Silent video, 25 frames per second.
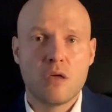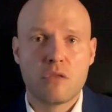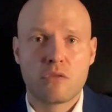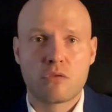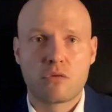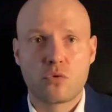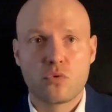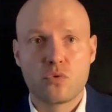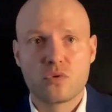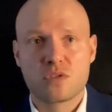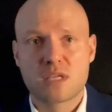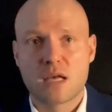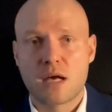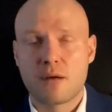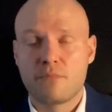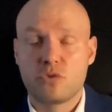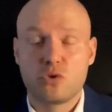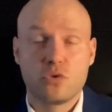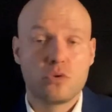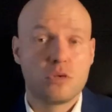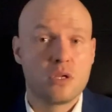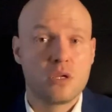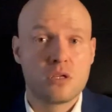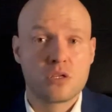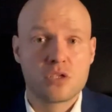through some
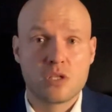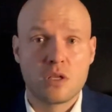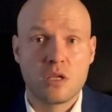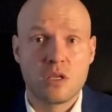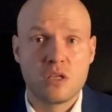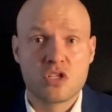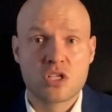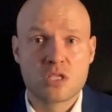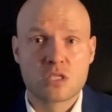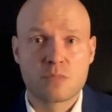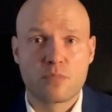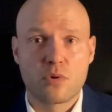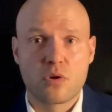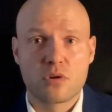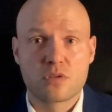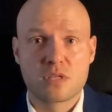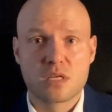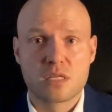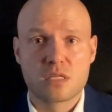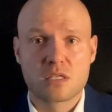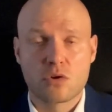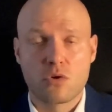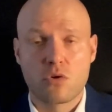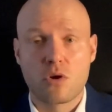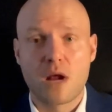due diligence
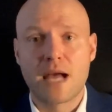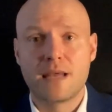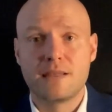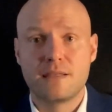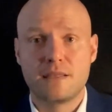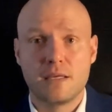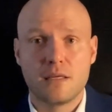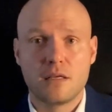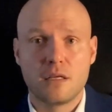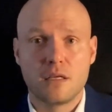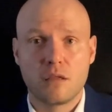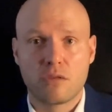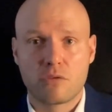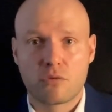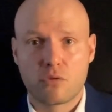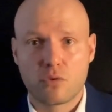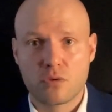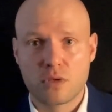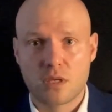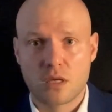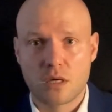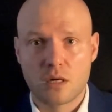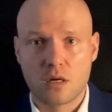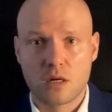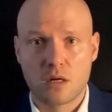process, or ideally through
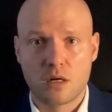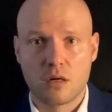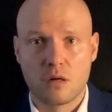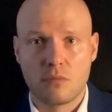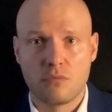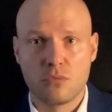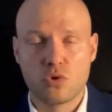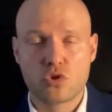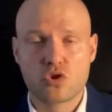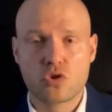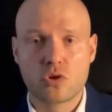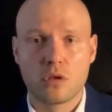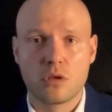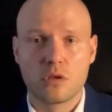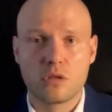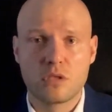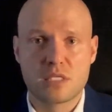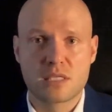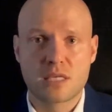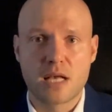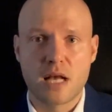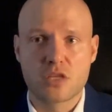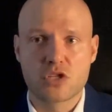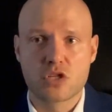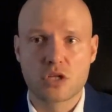the mutual
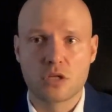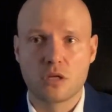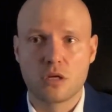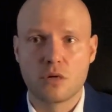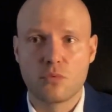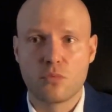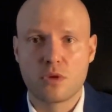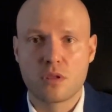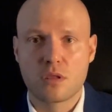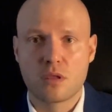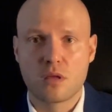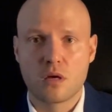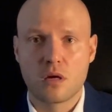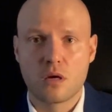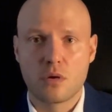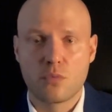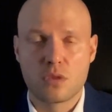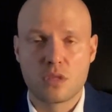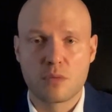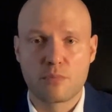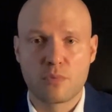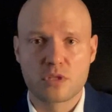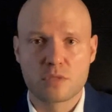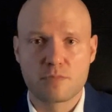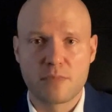discussion with
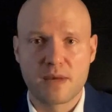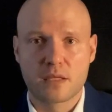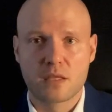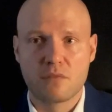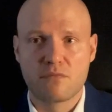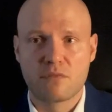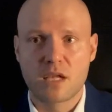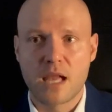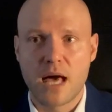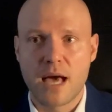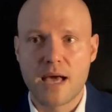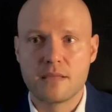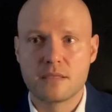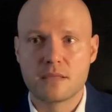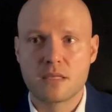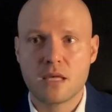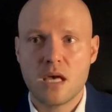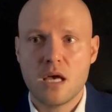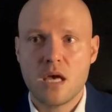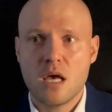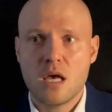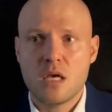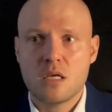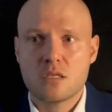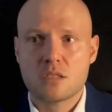the prospective client.
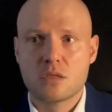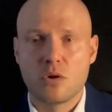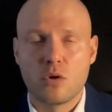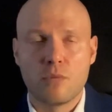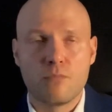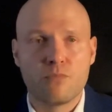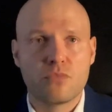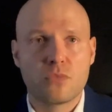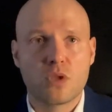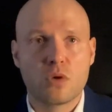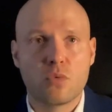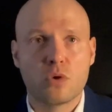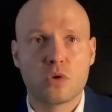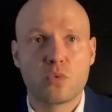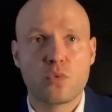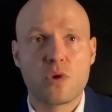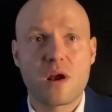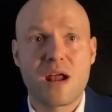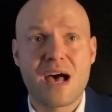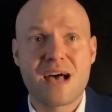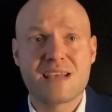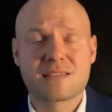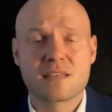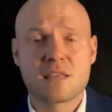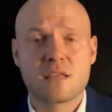So what we are
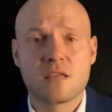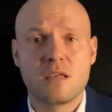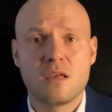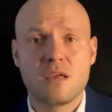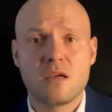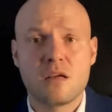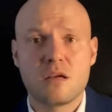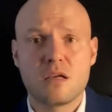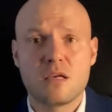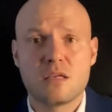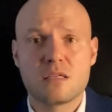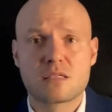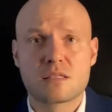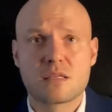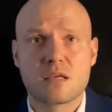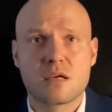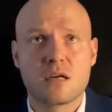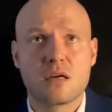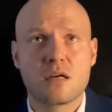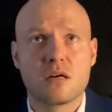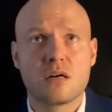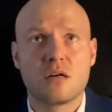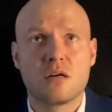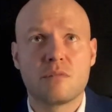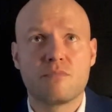asking here is
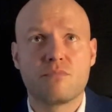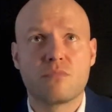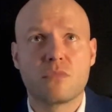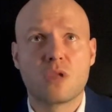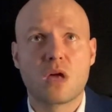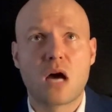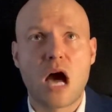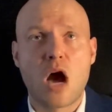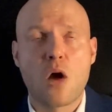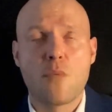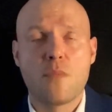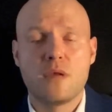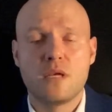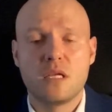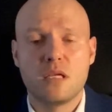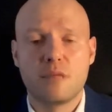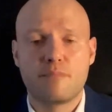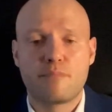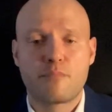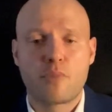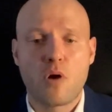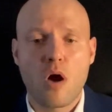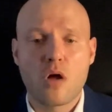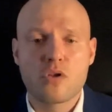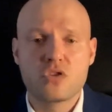how many
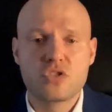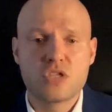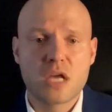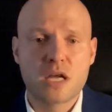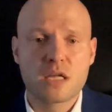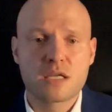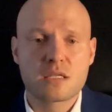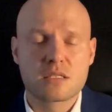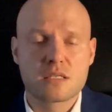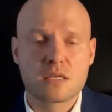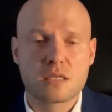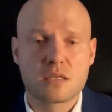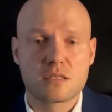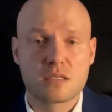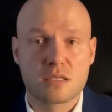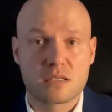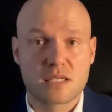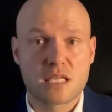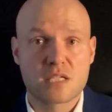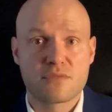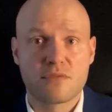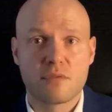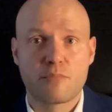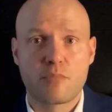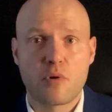projects,
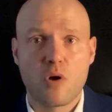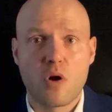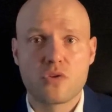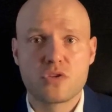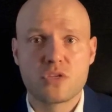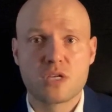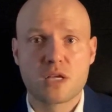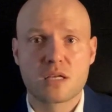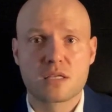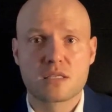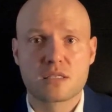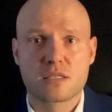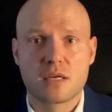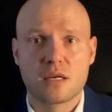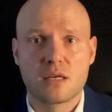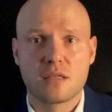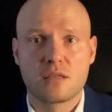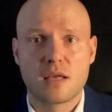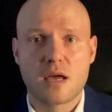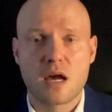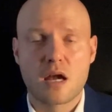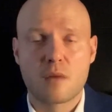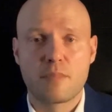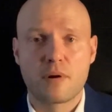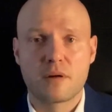successful projects
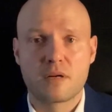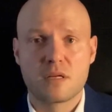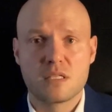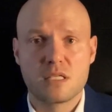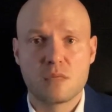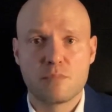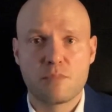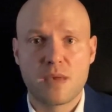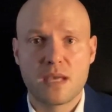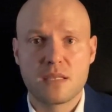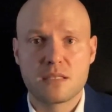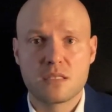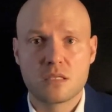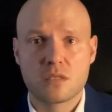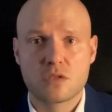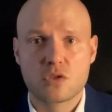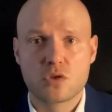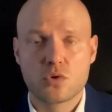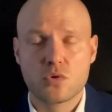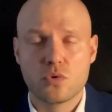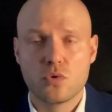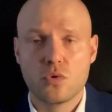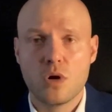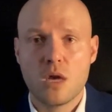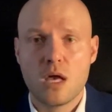they are participating
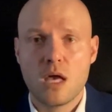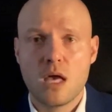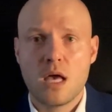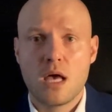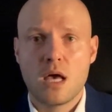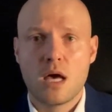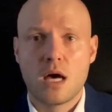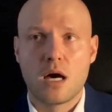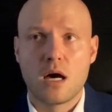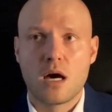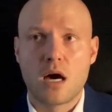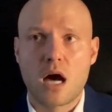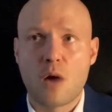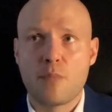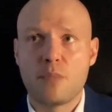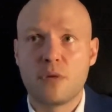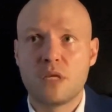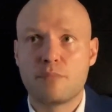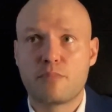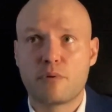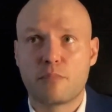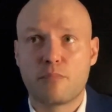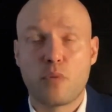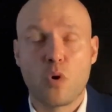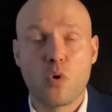to, how many
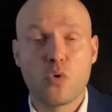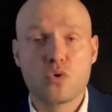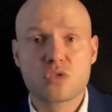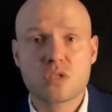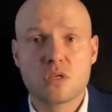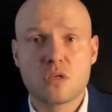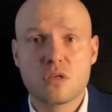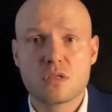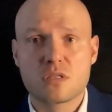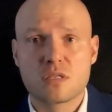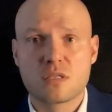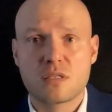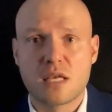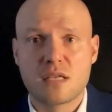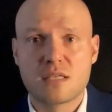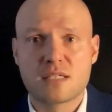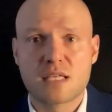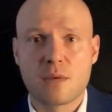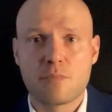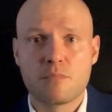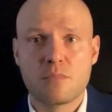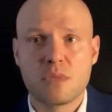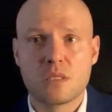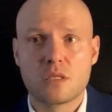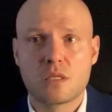proposals they
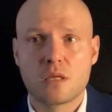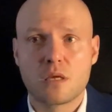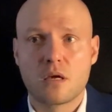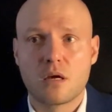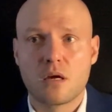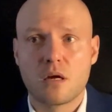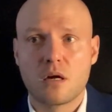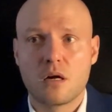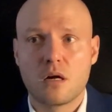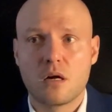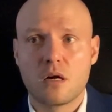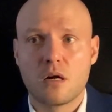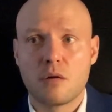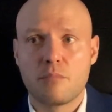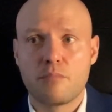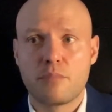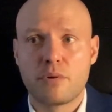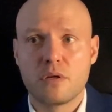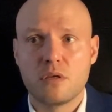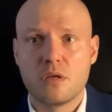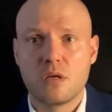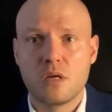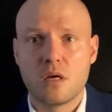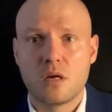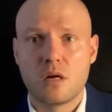submit per
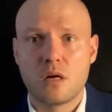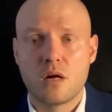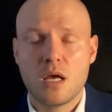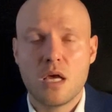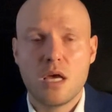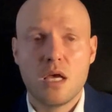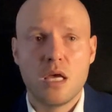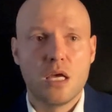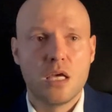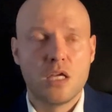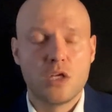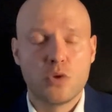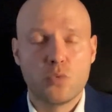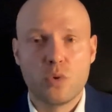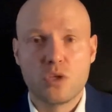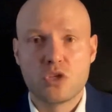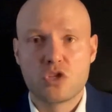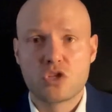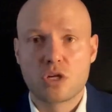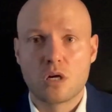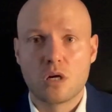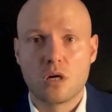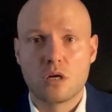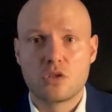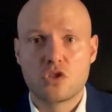year, in
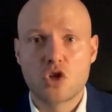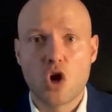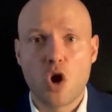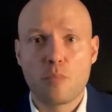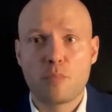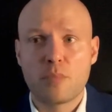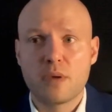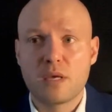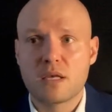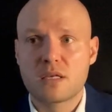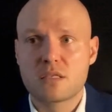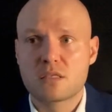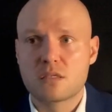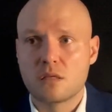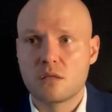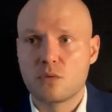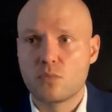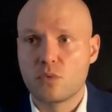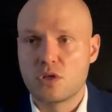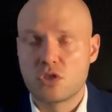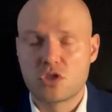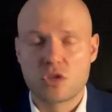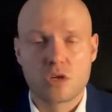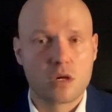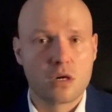which topics, in
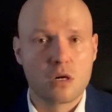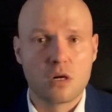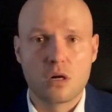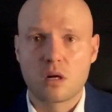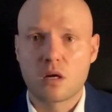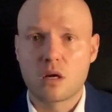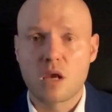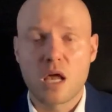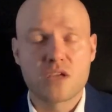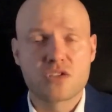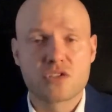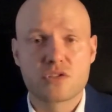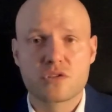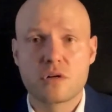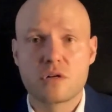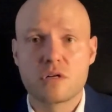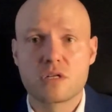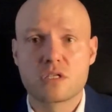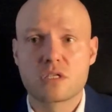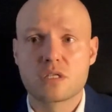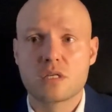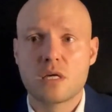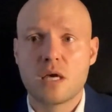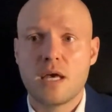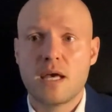which
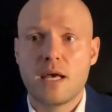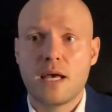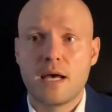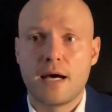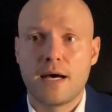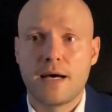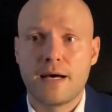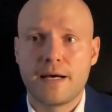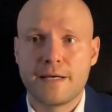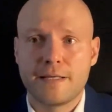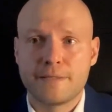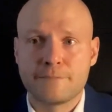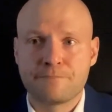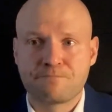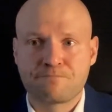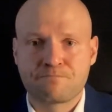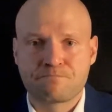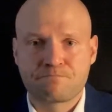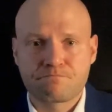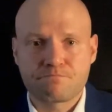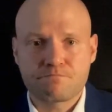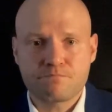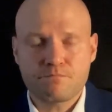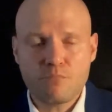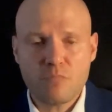clusters.
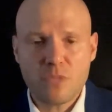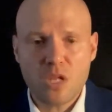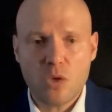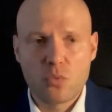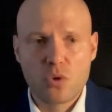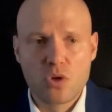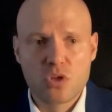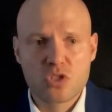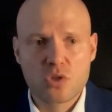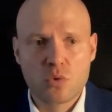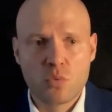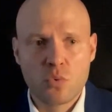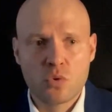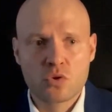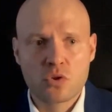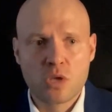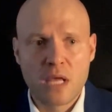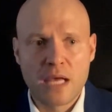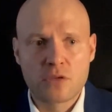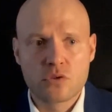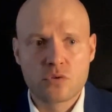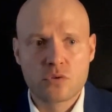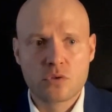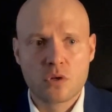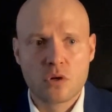We also would
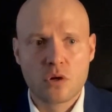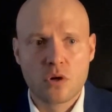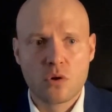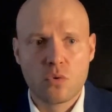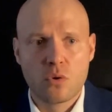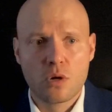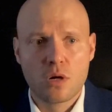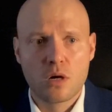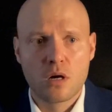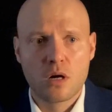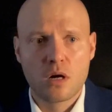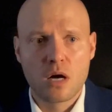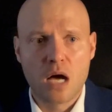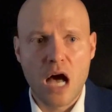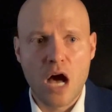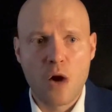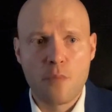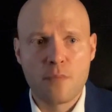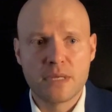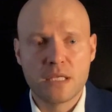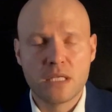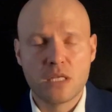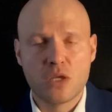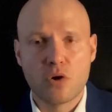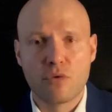like to know how
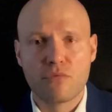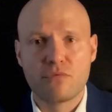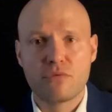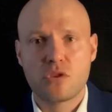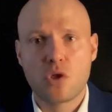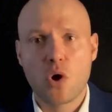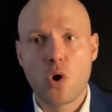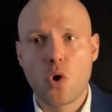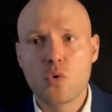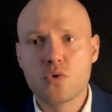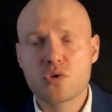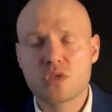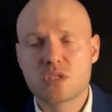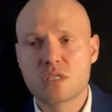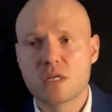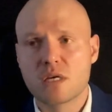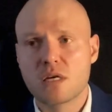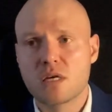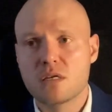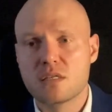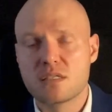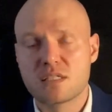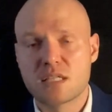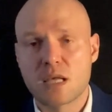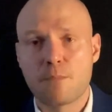many of those
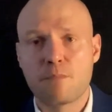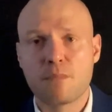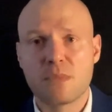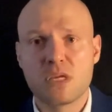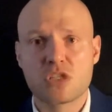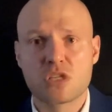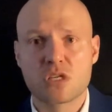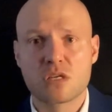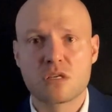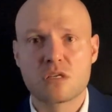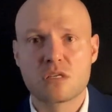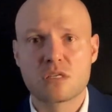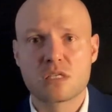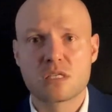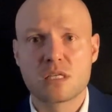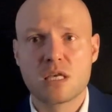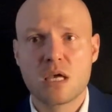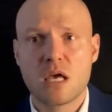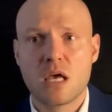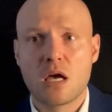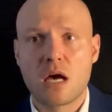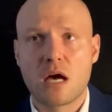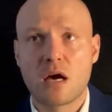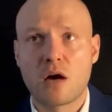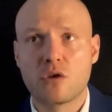submissions,
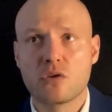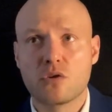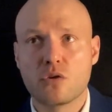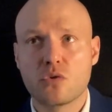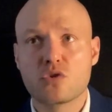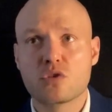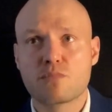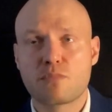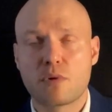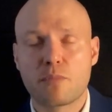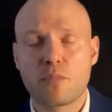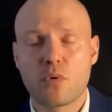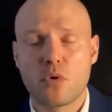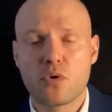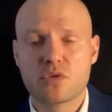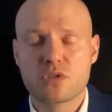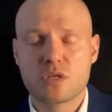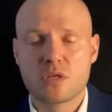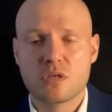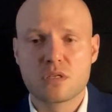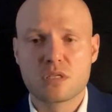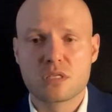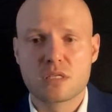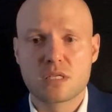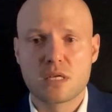those
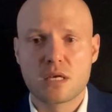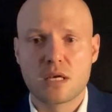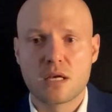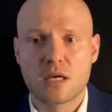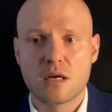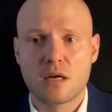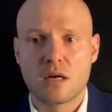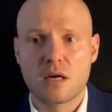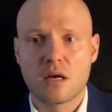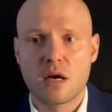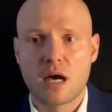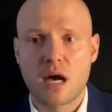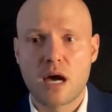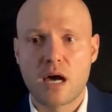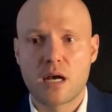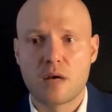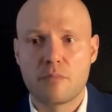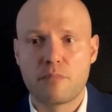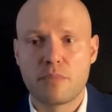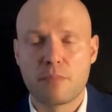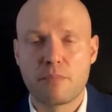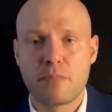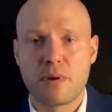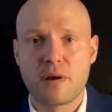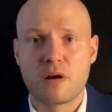proposals are
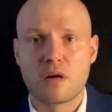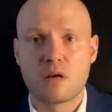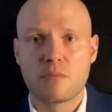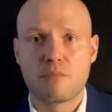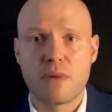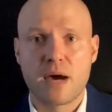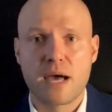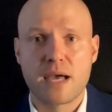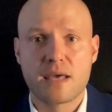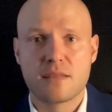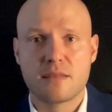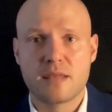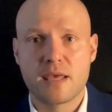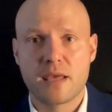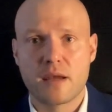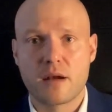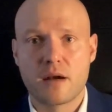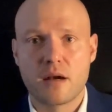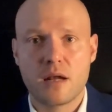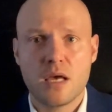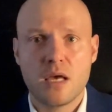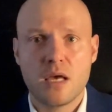prepared by their